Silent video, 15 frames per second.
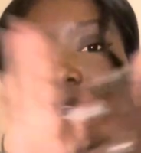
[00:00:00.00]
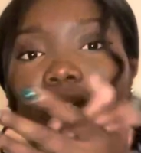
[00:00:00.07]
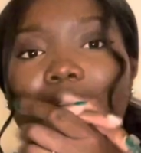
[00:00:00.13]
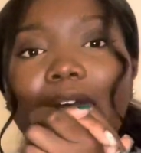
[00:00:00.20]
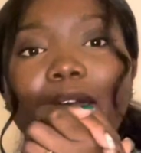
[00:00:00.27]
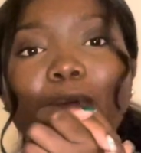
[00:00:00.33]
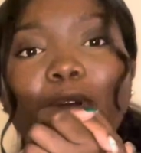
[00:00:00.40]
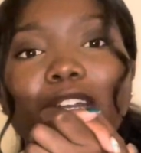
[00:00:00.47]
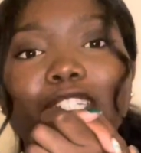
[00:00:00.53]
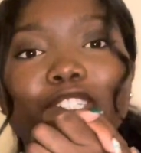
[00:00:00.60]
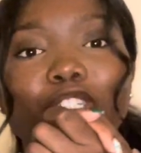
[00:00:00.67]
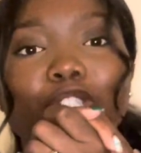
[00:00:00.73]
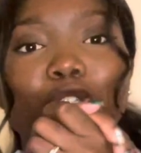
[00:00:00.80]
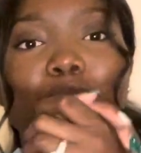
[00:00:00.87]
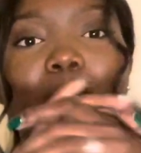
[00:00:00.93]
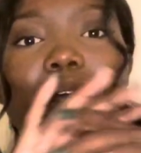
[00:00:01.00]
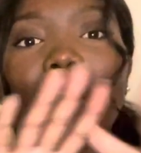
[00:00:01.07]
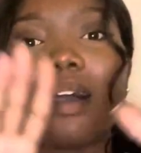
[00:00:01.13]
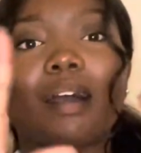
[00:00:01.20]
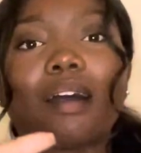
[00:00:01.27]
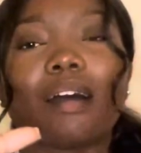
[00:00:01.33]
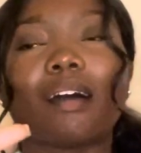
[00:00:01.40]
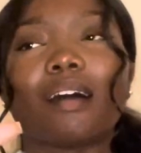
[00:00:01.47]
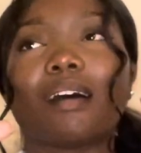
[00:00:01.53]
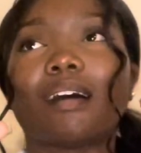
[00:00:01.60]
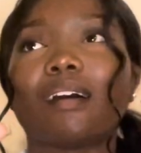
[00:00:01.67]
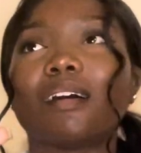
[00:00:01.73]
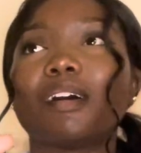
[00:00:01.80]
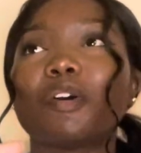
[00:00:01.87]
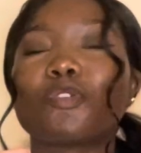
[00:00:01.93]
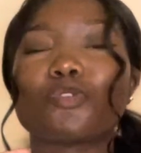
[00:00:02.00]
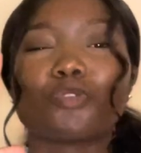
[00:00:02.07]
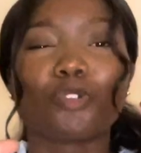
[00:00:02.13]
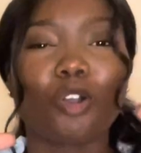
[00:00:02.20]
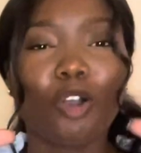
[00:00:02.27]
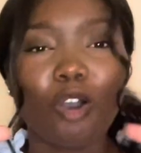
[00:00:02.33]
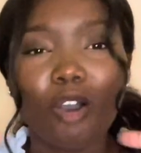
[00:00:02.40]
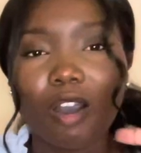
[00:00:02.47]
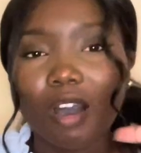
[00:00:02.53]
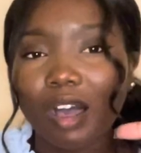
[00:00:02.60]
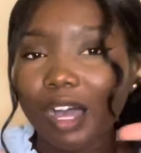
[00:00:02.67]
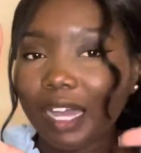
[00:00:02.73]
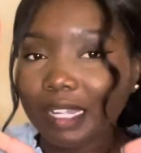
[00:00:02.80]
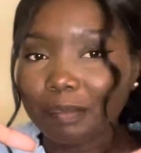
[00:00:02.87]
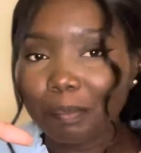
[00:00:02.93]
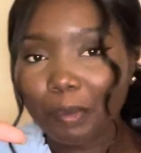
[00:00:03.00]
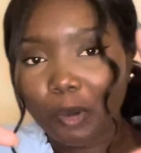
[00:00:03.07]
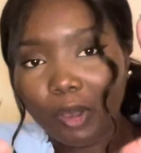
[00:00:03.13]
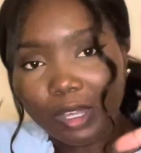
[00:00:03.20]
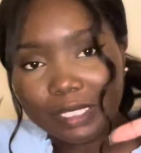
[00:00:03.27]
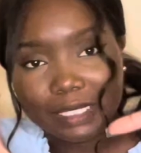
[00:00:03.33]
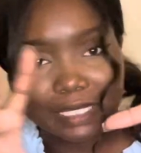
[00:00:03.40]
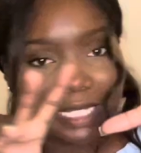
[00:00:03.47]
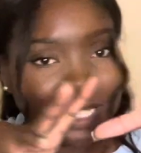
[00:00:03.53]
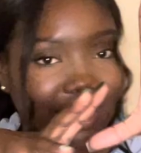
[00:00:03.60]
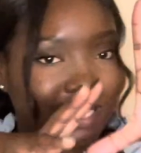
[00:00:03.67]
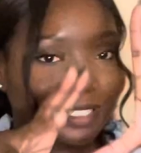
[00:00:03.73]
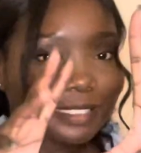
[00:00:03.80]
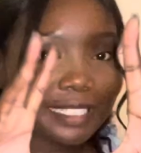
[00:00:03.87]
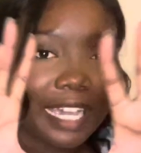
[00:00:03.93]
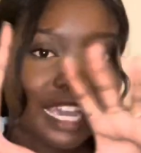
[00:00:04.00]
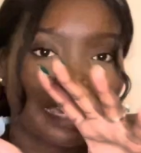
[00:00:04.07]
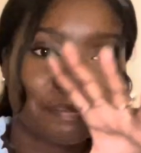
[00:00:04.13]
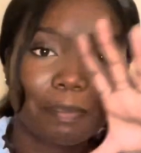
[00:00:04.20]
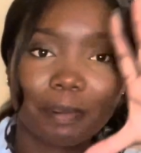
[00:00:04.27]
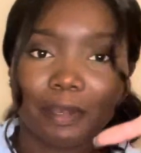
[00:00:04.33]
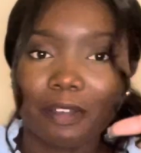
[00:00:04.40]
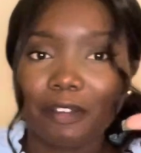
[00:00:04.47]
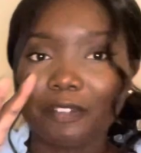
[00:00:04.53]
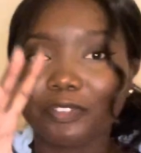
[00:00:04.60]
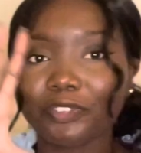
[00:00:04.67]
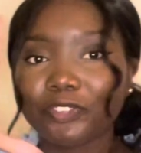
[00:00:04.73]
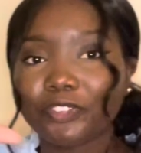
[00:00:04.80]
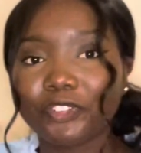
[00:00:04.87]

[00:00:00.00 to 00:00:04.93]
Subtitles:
I wanted to do a raw unboxing type of